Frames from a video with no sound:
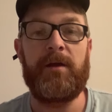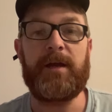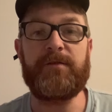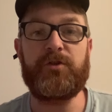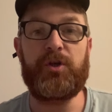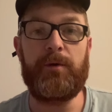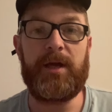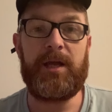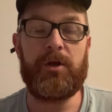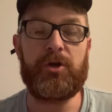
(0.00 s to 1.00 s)
Thanks for tuning
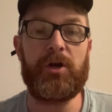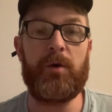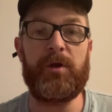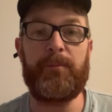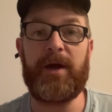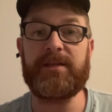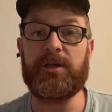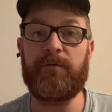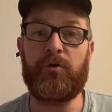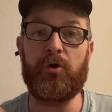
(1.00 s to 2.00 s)
in. Good luck with your bets.
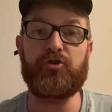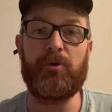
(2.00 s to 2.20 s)
And of course,